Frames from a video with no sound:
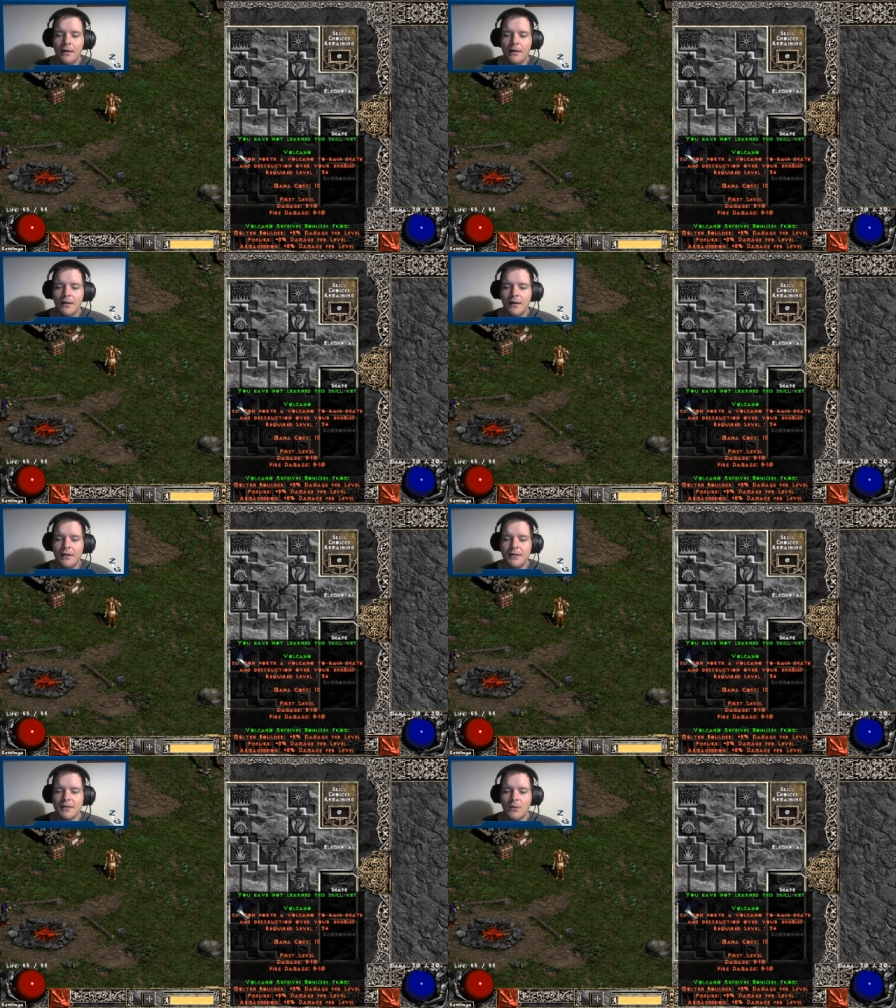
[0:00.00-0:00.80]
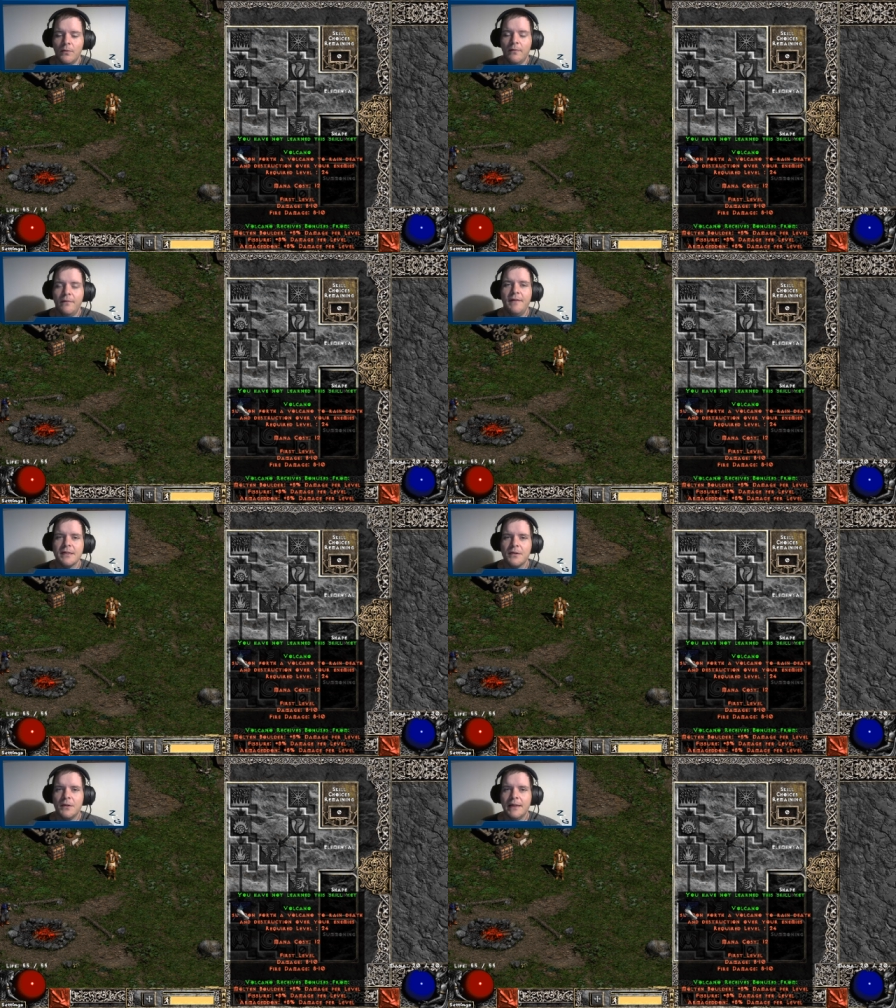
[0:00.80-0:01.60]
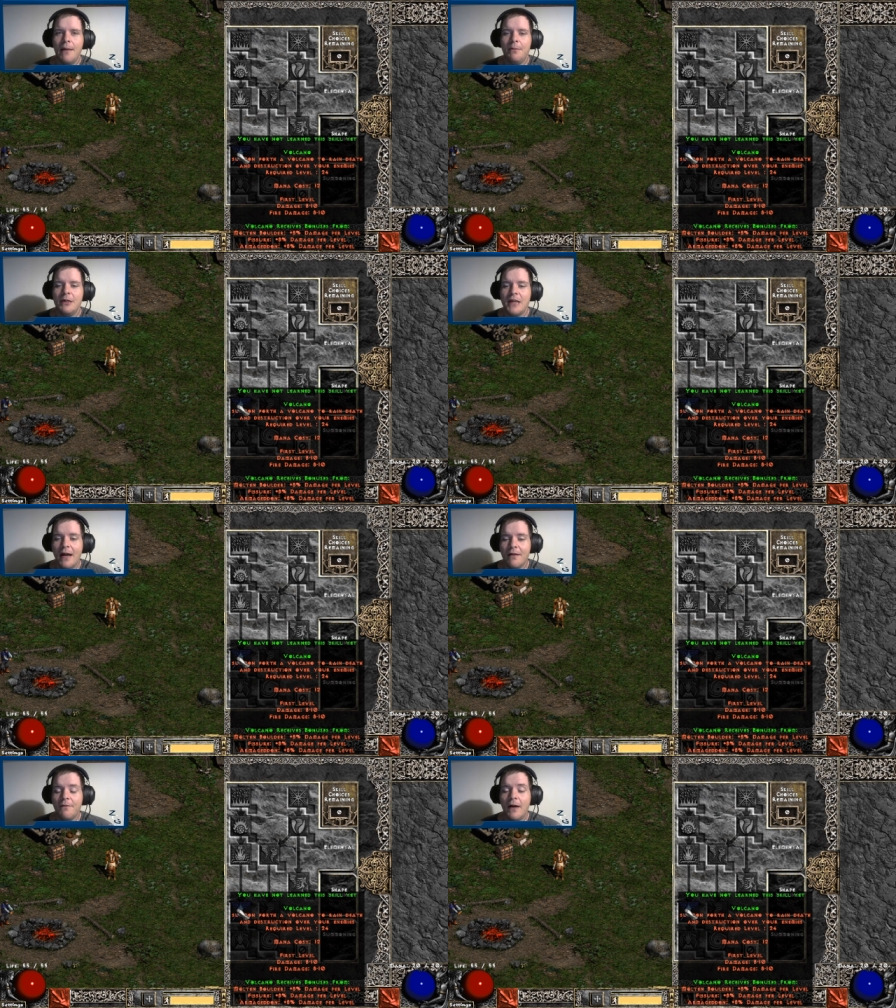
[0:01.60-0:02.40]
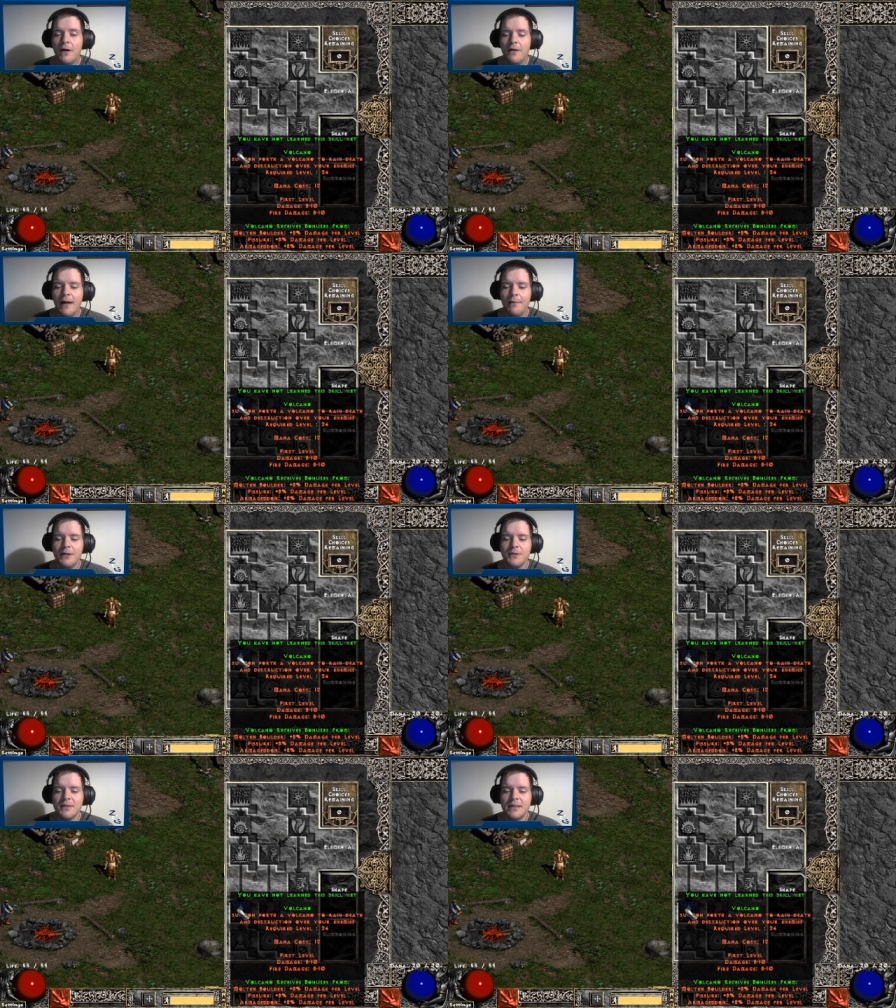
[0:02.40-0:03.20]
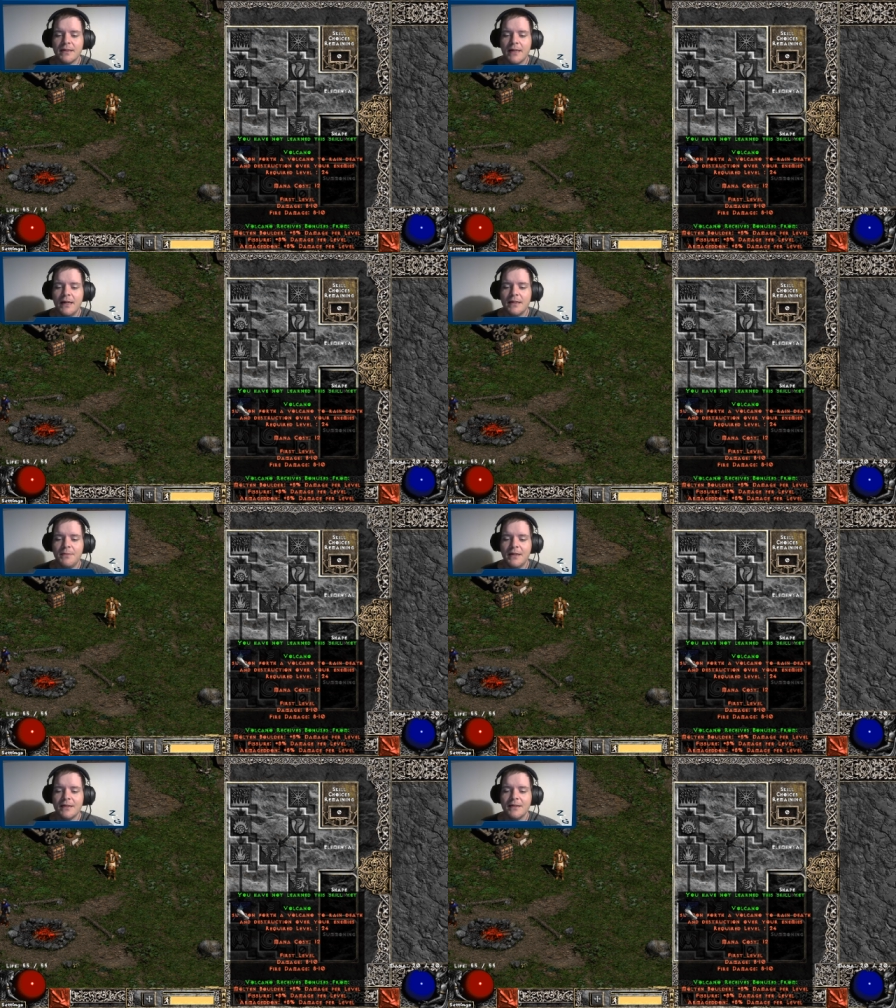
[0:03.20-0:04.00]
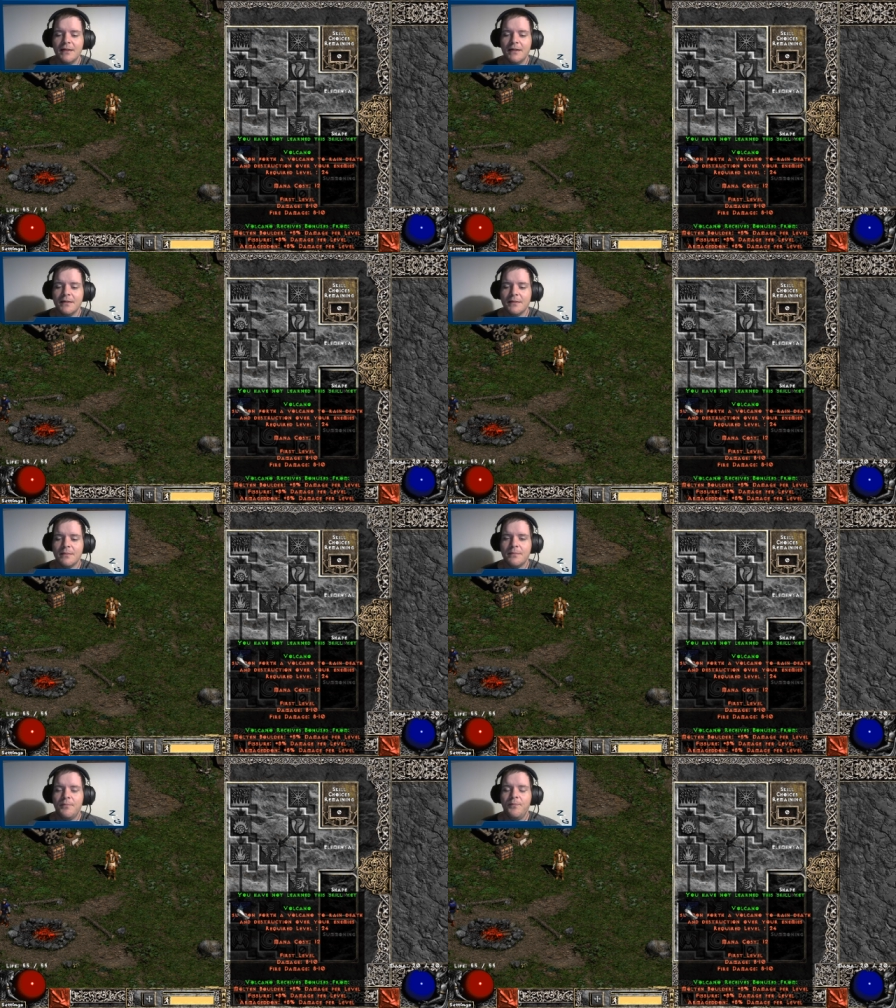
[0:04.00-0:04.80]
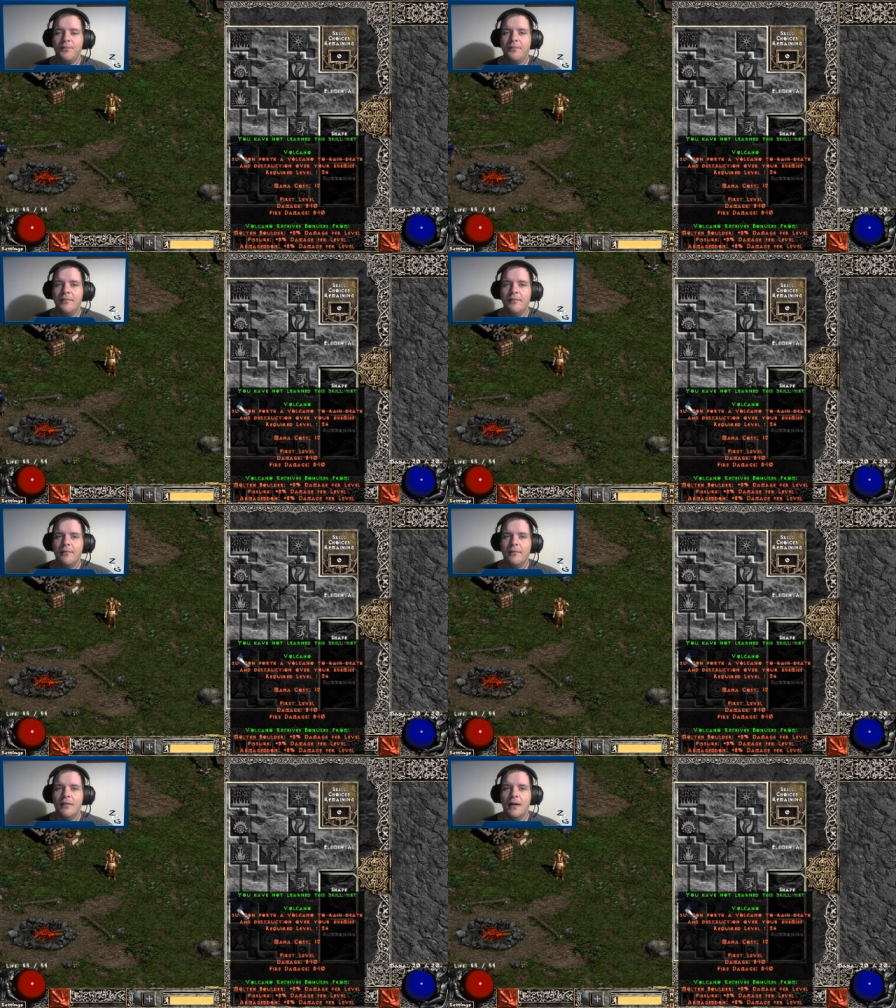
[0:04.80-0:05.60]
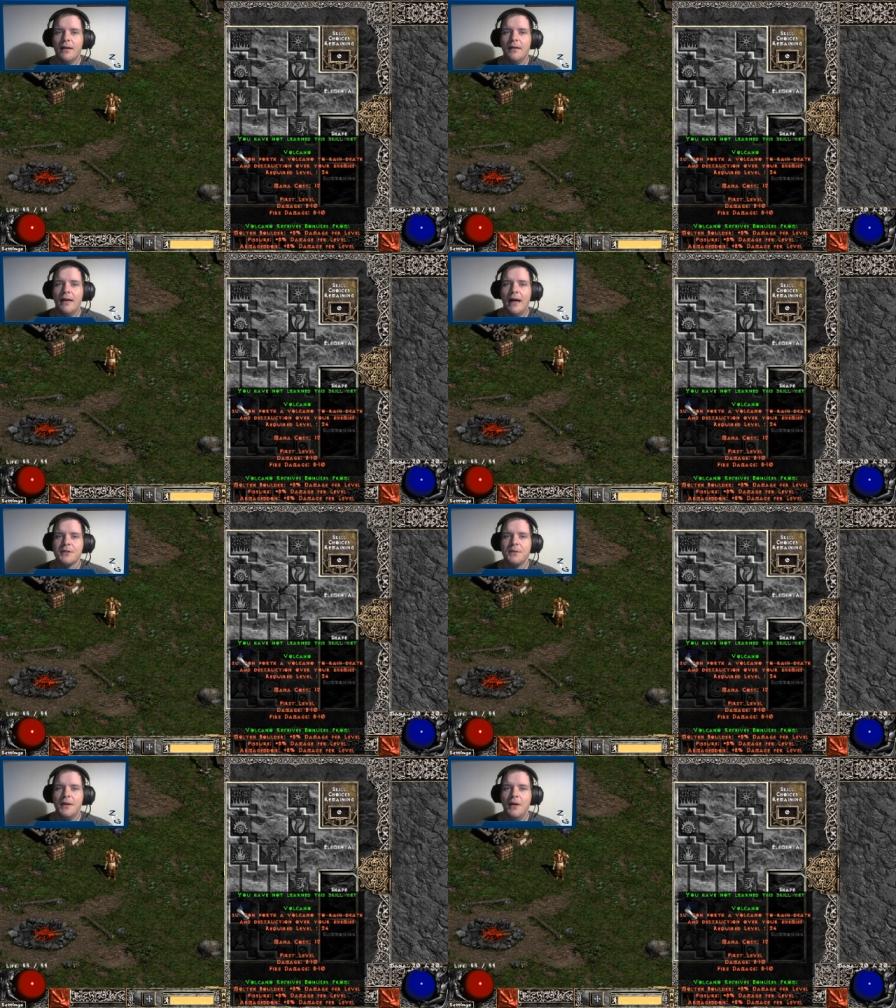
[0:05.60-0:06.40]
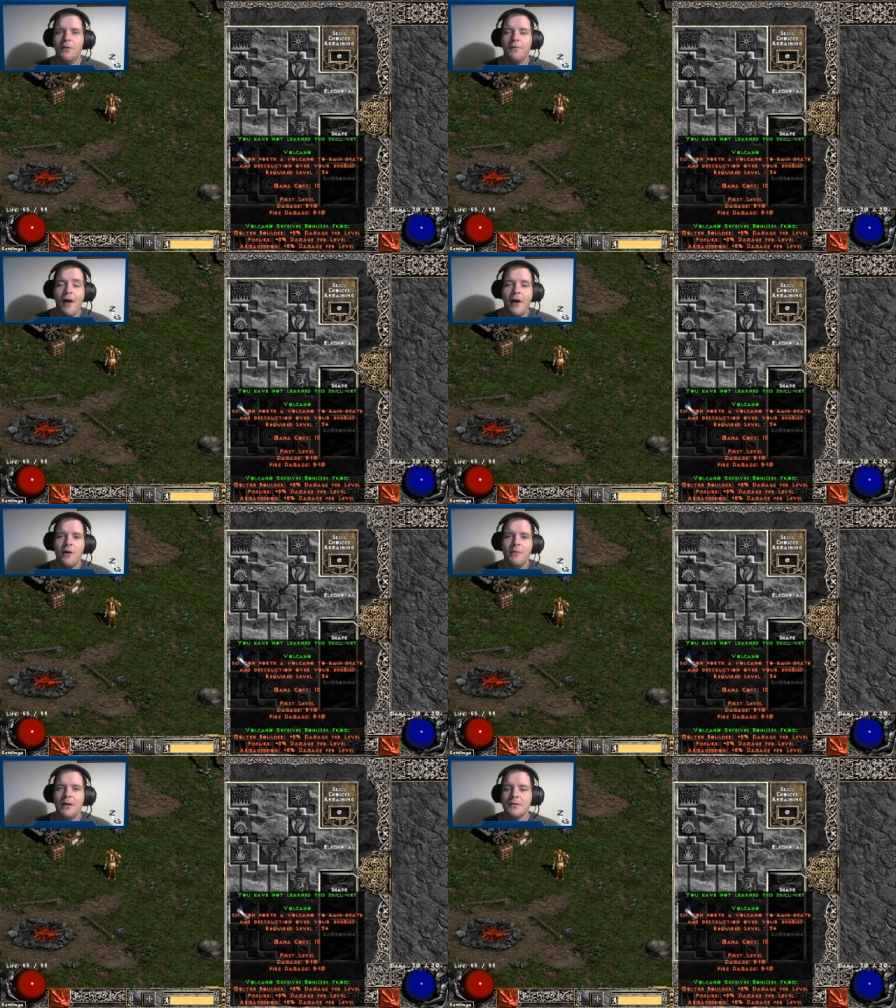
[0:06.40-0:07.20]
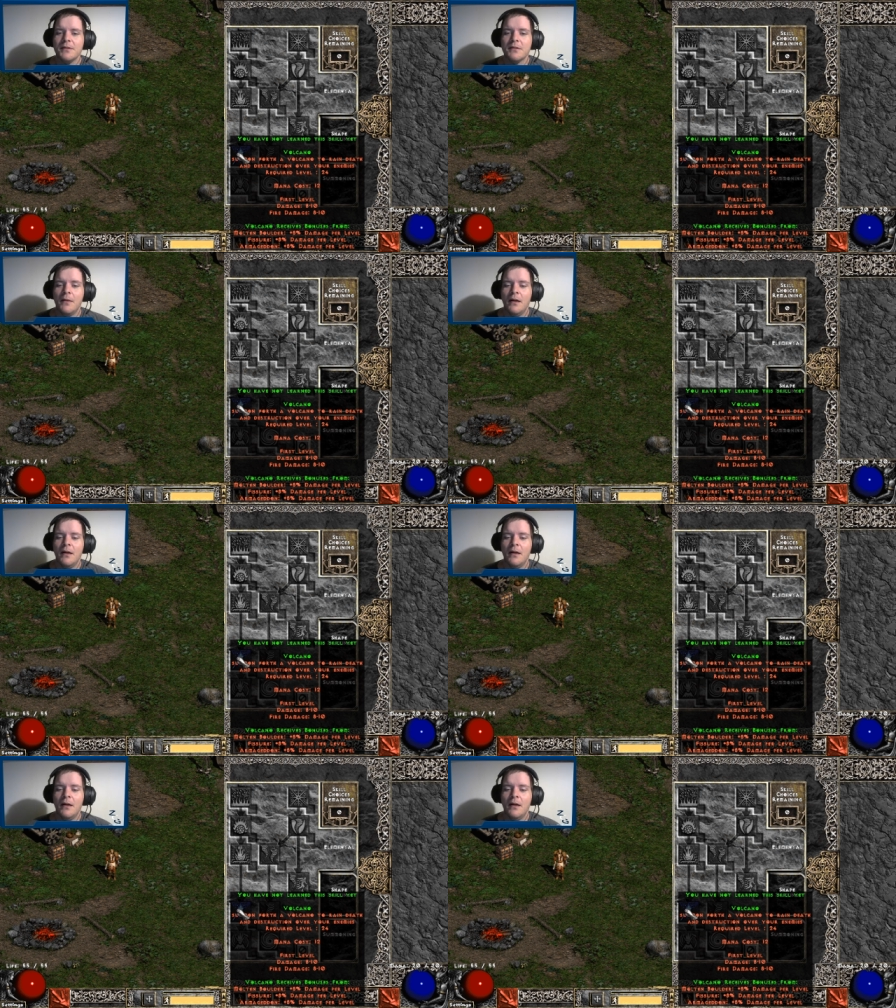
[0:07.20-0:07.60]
It does physical damage and fire damage, which is nice because it can actually kill fire immunes